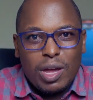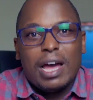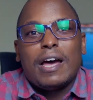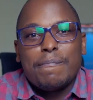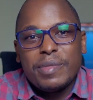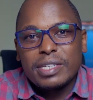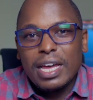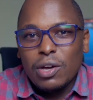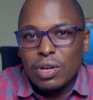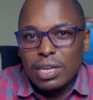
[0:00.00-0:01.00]
there's a
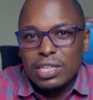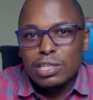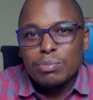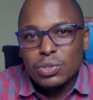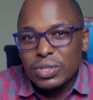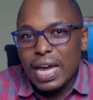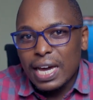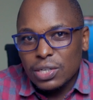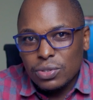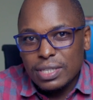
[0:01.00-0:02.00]
high correlation between
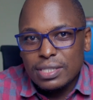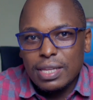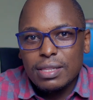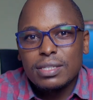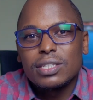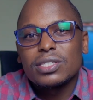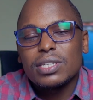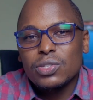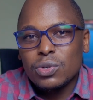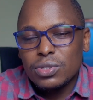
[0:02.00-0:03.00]
androgens, and this is
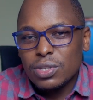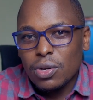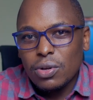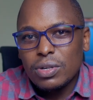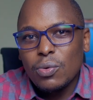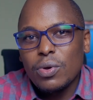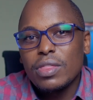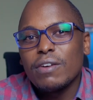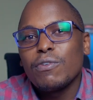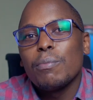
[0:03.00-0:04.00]
testosterone, with
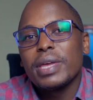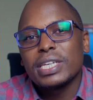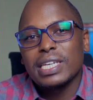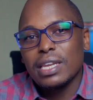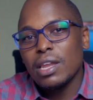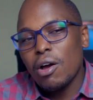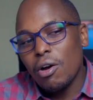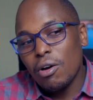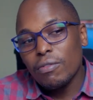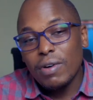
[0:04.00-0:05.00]
the formation
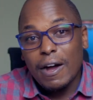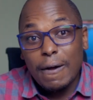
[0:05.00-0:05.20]
of